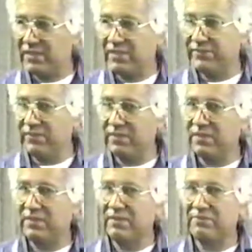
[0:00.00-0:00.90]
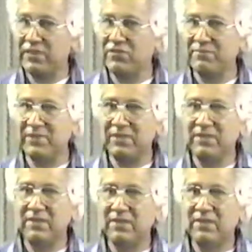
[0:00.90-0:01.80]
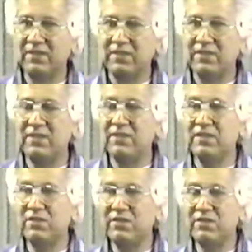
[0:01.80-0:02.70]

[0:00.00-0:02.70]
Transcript: a different measurement than the